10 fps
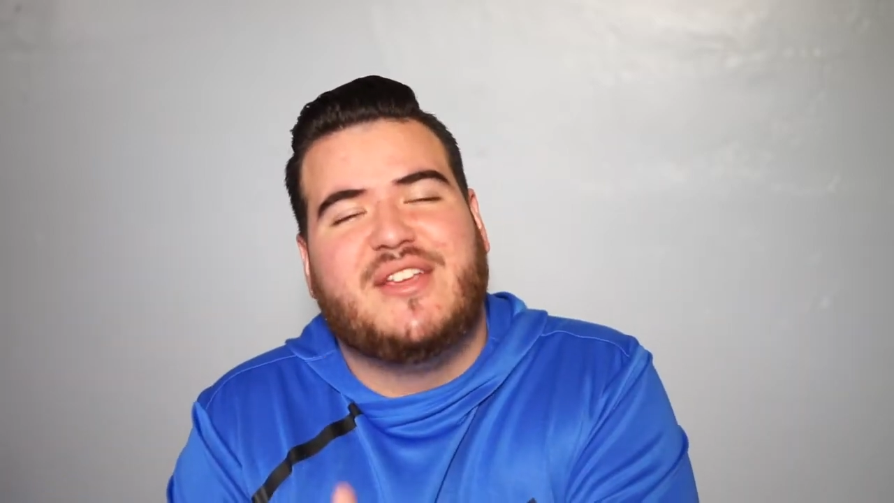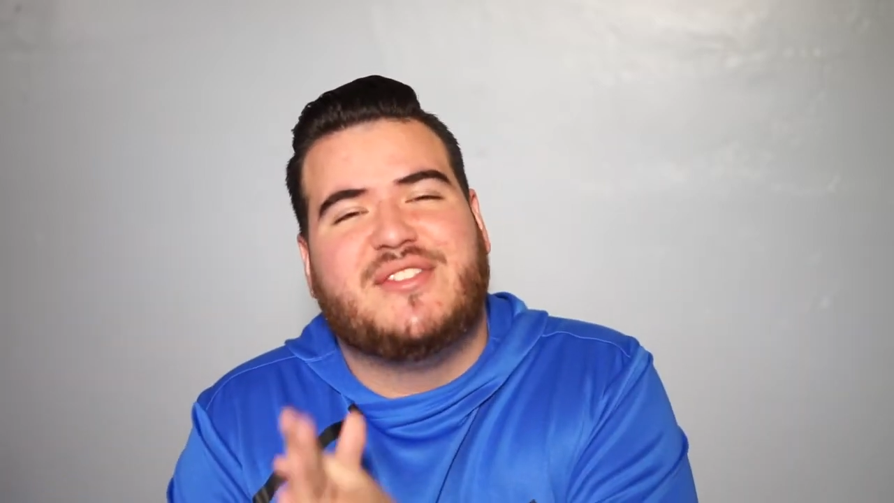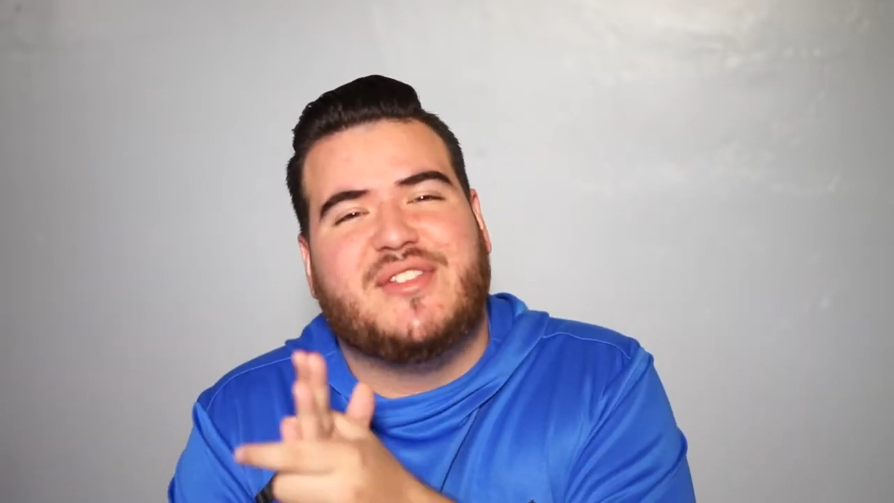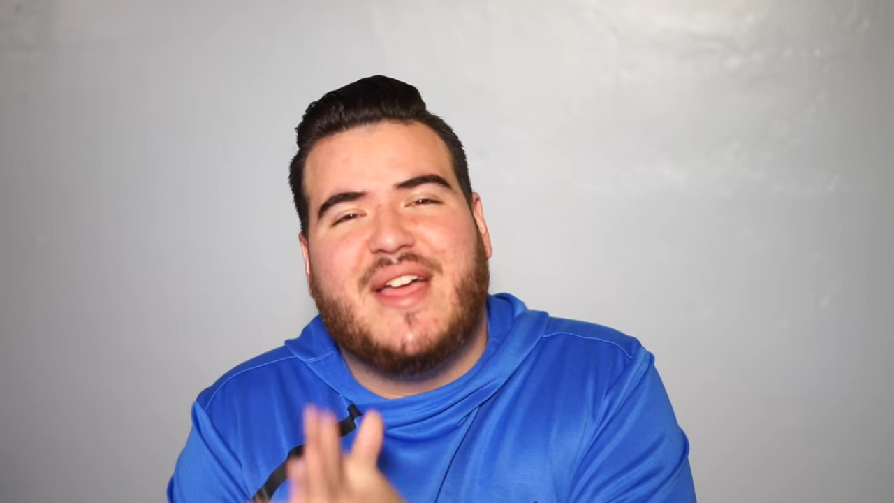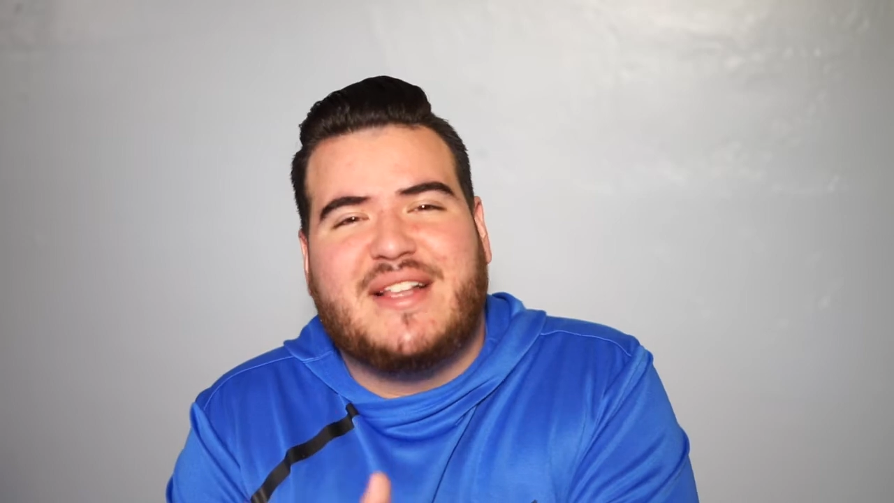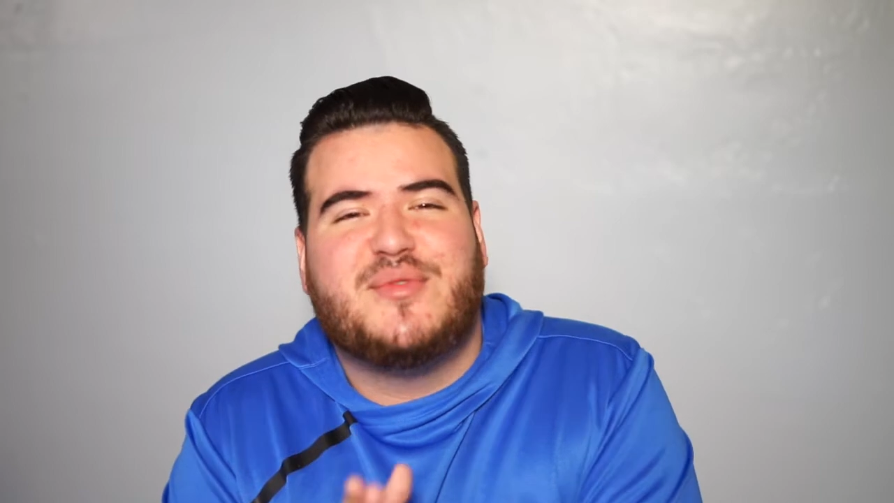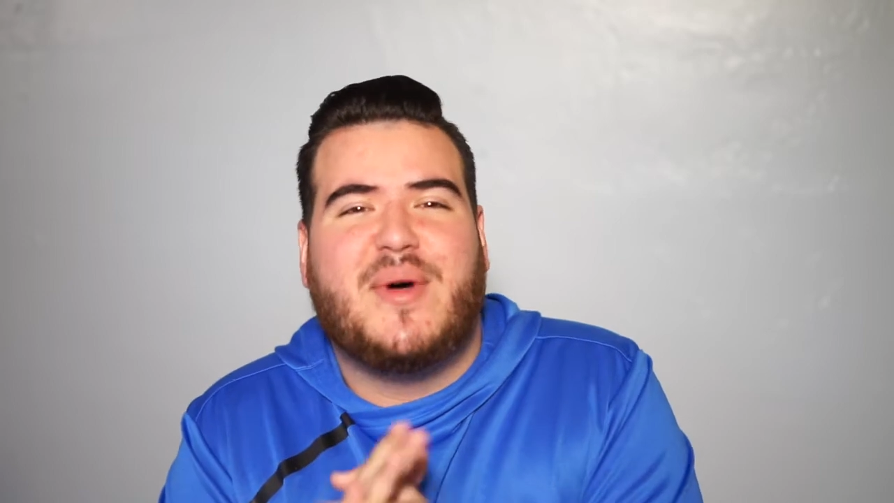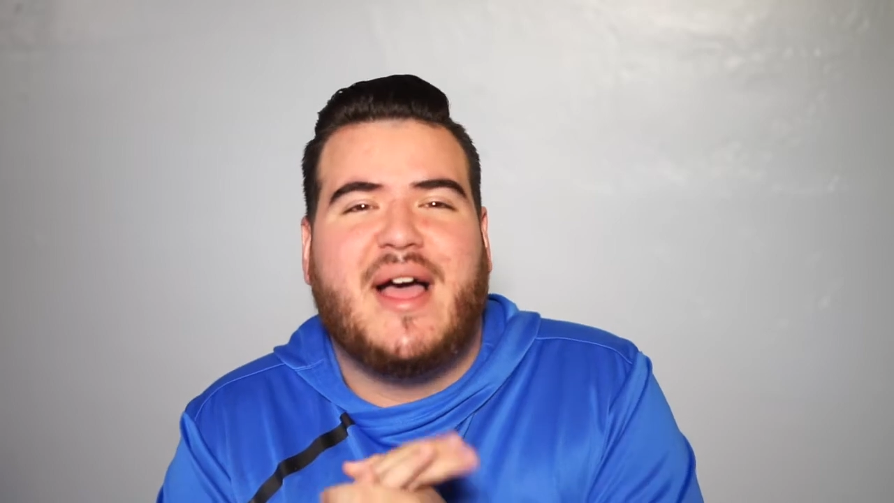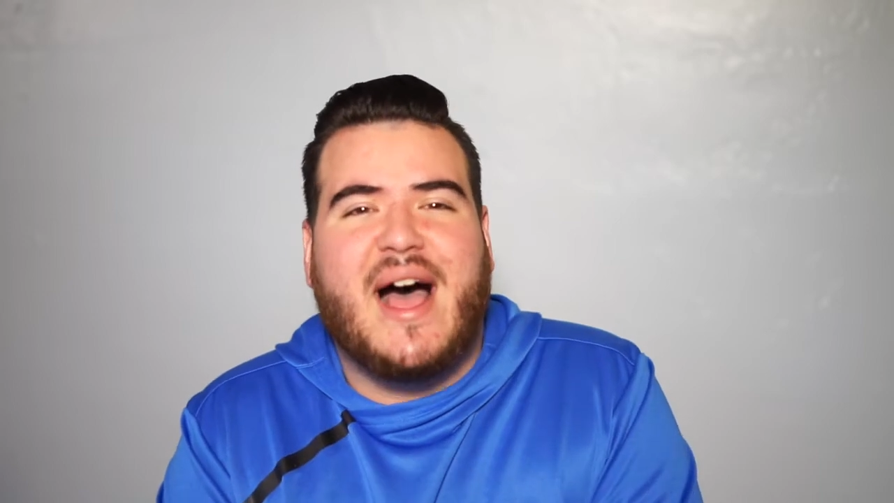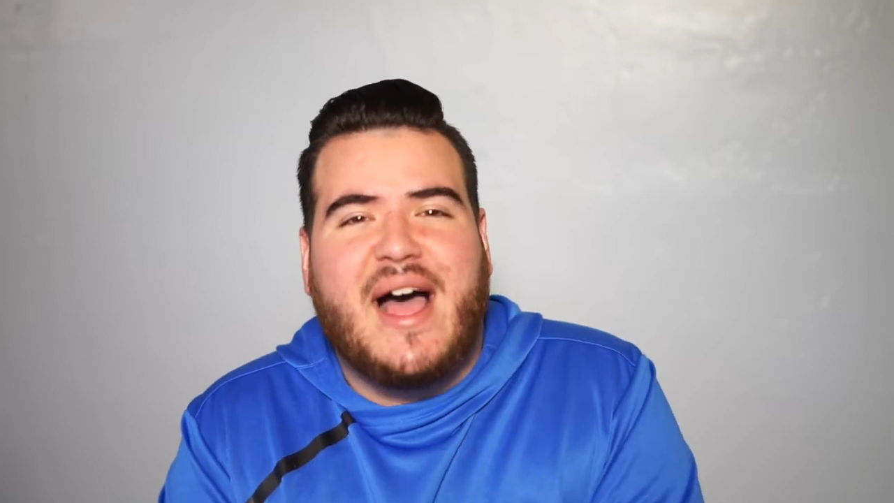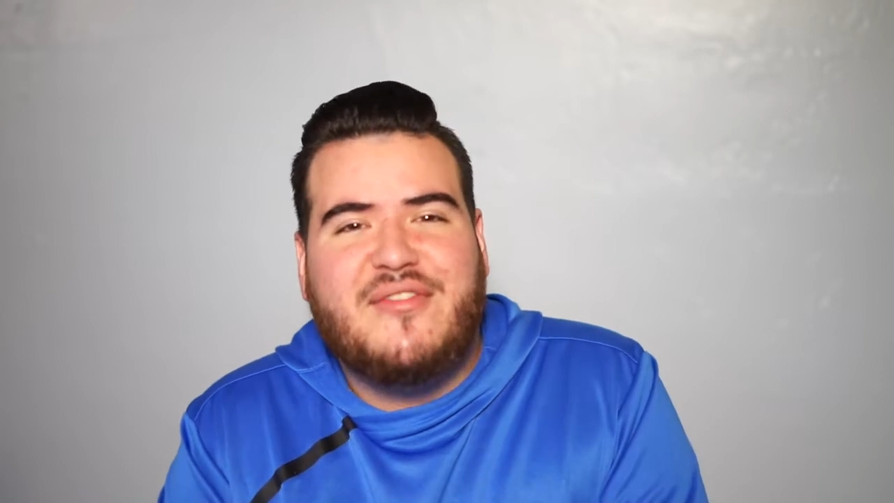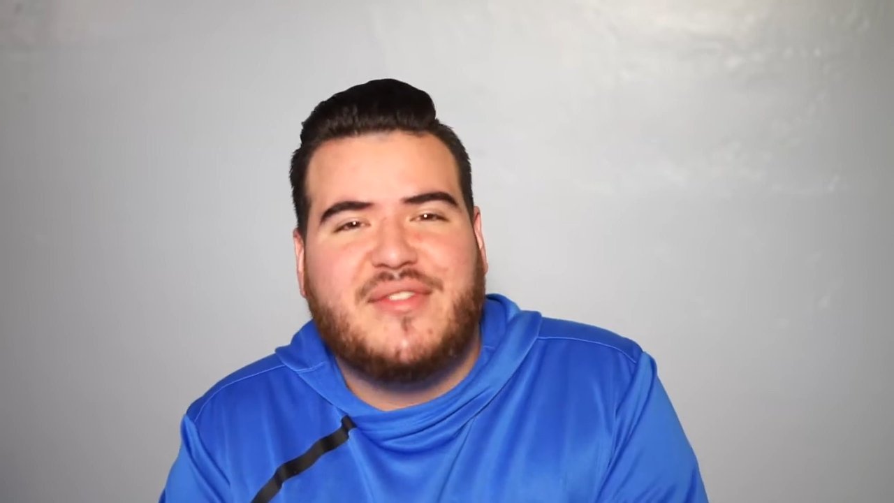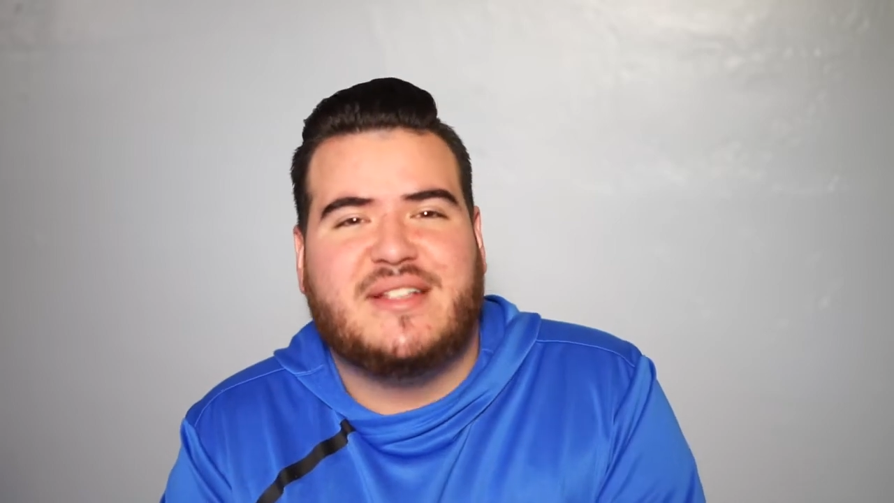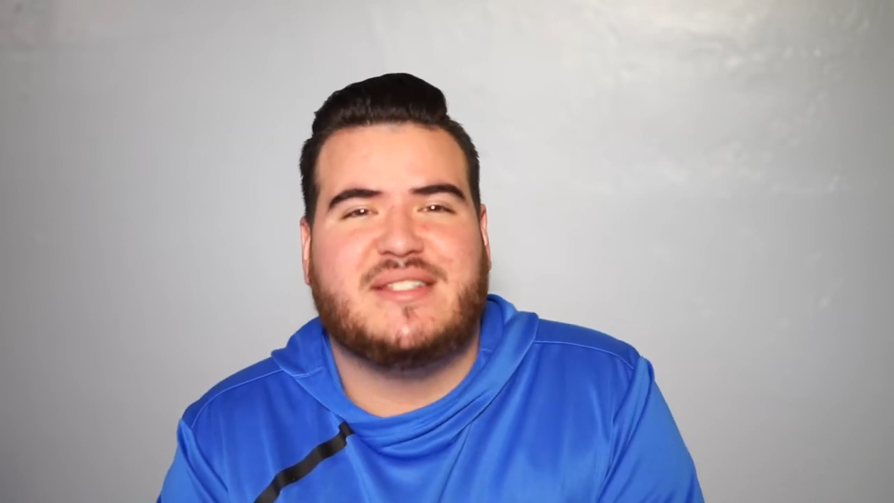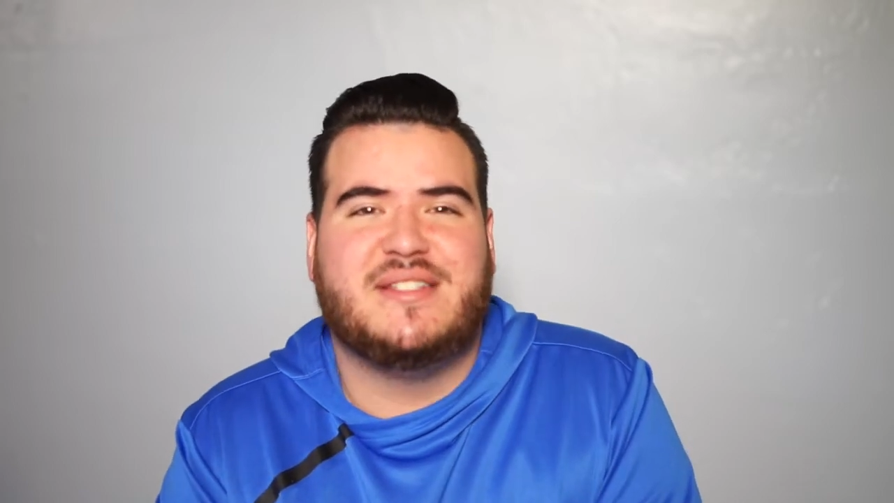So that's why I felt